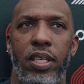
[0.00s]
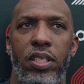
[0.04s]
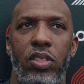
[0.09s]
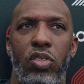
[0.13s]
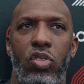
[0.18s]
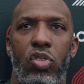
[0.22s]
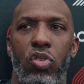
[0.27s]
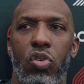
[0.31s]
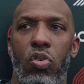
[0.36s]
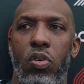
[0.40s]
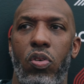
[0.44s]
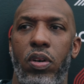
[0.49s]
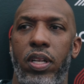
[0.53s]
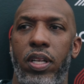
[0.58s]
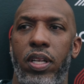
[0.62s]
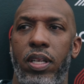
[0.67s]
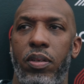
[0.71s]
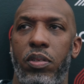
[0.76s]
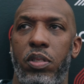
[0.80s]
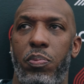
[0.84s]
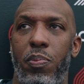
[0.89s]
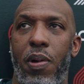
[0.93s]
enjoyed.
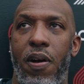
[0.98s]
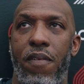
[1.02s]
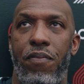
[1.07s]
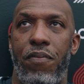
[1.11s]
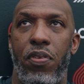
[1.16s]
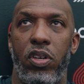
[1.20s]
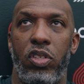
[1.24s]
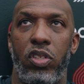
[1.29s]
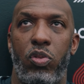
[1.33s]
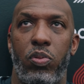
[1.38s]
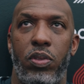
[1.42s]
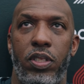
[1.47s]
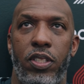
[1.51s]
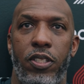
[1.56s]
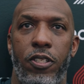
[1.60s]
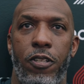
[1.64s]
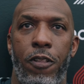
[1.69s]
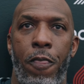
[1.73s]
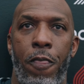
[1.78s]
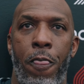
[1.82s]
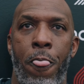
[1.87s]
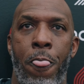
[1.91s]
It was my first one.
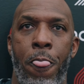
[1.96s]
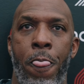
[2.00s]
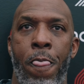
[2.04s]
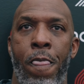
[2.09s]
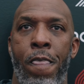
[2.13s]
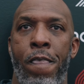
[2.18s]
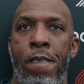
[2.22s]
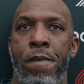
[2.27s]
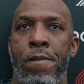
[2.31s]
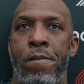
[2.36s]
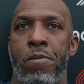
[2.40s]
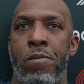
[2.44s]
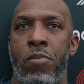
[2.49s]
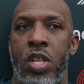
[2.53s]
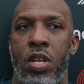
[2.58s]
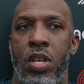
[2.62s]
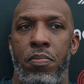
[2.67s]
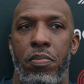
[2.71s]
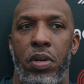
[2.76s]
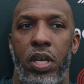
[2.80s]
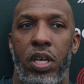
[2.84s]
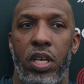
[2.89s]

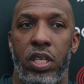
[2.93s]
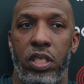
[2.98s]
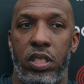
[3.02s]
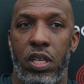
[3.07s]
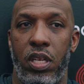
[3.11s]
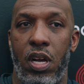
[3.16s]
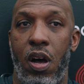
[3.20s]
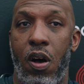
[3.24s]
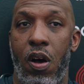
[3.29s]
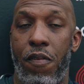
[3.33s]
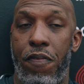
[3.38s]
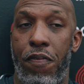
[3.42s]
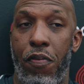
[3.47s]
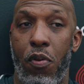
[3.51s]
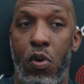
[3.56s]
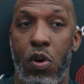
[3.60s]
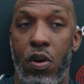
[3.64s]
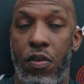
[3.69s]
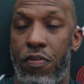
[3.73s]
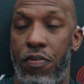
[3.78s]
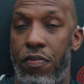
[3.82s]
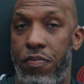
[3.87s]
Because I
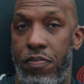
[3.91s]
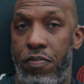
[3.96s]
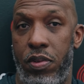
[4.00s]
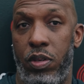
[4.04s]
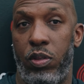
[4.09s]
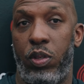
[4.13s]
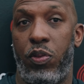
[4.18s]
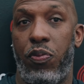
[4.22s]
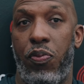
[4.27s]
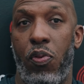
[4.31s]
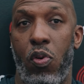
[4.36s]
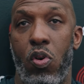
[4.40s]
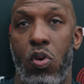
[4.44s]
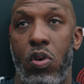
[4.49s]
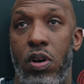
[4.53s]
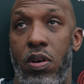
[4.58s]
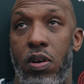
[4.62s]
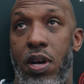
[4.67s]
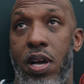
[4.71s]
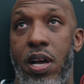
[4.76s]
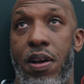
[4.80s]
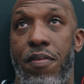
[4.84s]

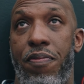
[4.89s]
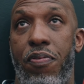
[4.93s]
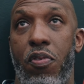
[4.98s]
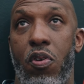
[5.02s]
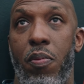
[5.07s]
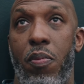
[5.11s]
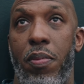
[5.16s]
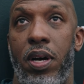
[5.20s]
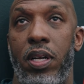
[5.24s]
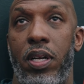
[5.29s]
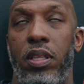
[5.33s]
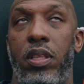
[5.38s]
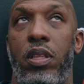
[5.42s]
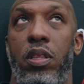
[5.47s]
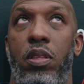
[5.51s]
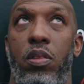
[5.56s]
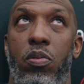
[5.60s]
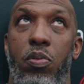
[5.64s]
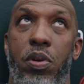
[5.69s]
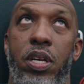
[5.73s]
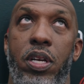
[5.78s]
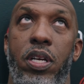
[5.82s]
had
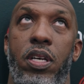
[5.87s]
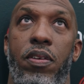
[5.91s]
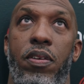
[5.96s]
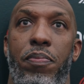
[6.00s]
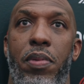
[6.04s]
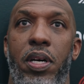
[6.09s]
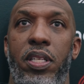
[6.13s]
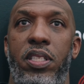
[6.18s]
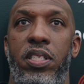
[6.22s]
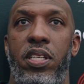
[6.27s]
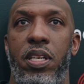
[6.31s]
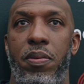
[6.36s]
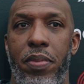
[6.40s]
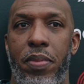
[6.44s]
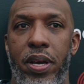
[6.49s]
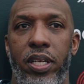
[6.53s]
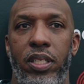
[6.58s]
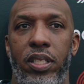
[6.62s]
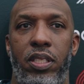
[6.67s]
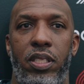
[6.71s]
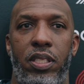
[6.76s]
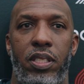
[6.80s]
three of my
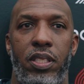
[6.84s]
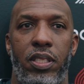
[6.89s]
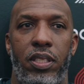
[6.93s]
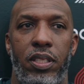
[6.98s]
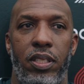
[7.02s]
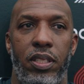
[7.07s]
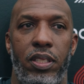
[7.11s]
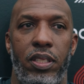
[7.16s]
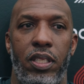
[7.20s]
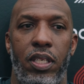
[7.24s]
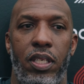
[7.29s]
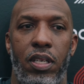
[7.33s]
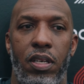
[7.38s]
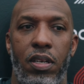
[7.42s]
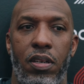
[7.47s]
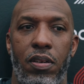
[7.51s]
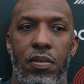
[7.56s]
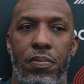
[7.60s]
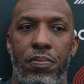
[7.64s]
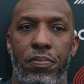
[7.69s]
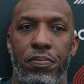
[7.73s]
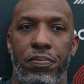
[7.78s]
teammates.
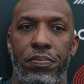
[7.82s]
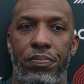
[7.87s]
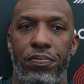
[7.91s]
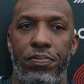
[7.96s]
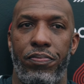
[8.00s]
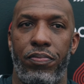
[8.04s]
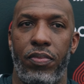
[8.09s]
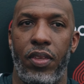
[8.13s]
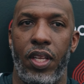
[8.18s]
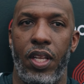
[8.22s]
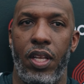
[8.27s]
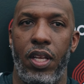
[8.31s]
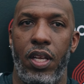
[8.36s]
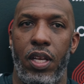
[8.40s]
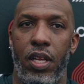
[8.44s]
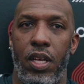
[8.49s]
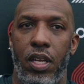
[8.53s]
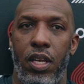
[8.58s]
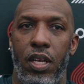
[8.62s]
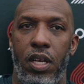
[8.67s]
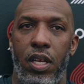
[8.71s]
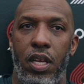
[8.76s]

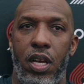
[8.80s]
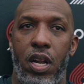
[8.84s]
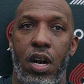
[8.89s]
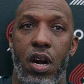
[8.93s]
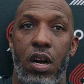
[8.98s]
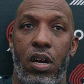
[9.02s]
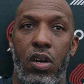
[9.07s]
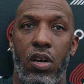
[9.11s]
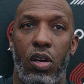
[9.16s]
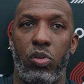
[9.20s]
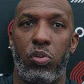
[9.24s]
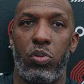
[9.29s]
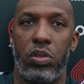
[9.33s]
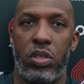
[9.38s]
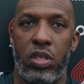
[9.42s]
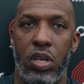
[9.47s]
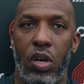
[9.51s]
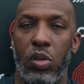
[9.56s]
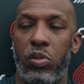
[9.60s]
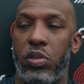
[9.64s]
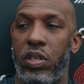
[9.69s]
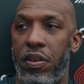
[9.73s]
And our coach was
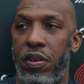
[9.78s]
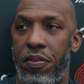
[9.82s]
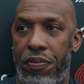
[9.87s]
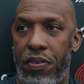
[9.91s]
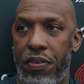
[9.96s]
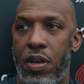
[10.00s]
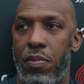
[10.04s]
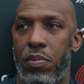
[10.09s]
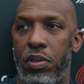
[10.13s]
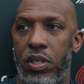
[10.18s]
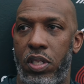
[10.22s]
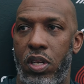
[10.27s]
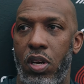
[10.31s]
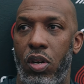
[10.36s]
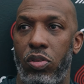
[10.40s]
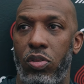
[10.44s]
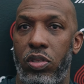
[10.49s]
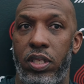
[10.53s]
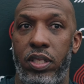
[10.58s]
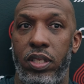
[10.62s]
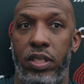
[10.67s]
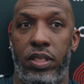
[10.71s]
coaching it, Flip was
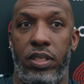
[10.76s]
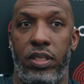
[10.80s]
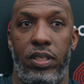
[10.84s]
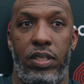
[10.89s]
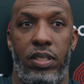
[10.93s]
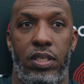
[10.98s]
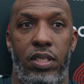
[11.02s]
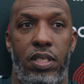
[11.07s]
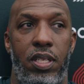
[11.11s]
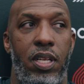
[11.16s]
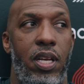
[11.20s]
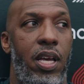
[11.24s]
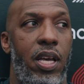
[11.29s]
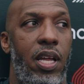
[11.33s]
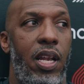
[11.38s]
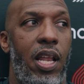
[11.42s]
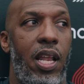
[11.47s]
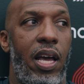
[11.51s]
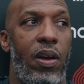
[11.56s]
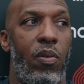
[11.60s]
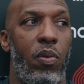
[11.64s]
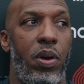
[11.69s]
coaching it.
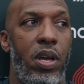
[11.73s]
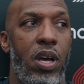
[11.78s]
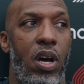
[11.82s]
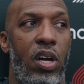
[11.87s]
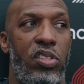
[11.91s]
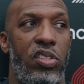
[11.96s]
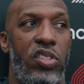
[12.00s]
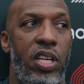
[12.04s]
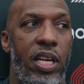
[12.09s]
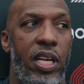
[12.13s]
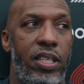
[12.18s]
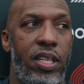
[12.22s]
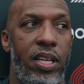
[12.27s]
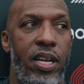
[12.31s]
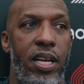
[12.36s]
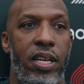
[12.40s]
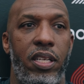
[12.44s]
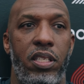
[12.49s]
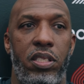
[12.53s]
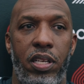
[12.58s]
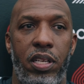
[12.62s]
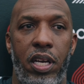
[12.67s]
And like we all checked in
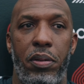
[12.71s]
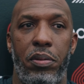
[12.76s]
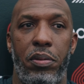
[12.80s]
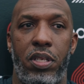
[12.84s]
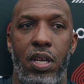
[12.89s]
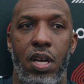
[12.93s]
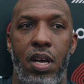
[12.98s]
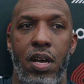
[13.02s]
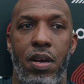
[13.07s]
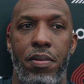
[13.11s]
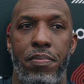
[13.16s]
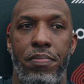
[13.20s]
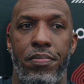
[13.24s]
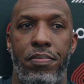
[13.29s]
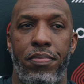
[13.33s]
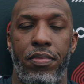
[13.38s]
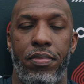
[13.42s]
at the same time.